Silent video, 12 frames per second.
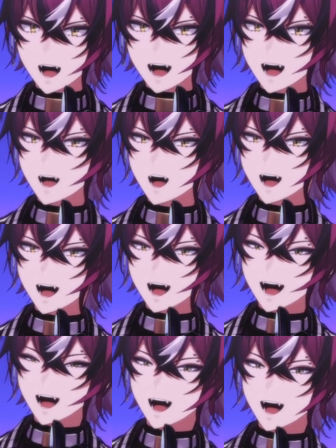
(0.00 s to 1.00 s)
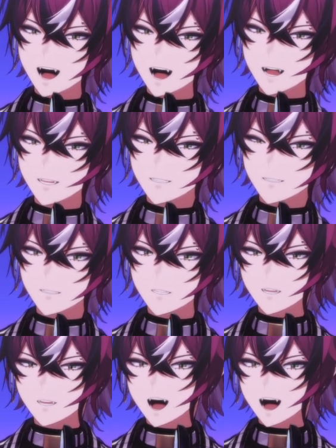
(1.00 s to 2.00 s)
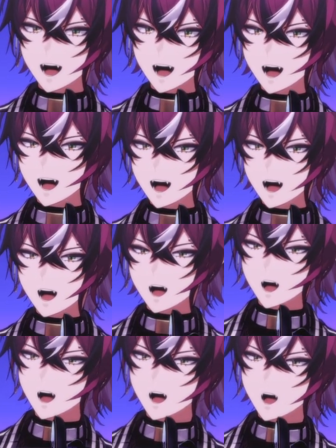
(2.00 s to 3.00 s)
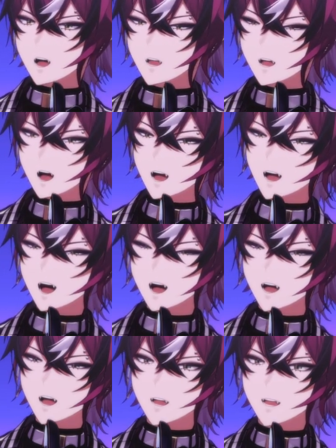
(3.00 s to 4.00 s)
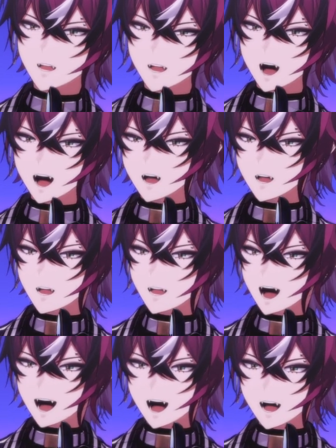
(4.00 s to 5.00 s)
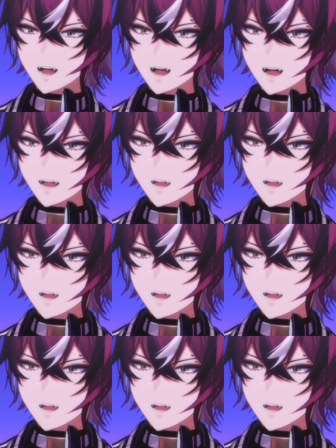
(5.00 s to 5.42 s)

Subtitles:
I feel that I more closely understand you.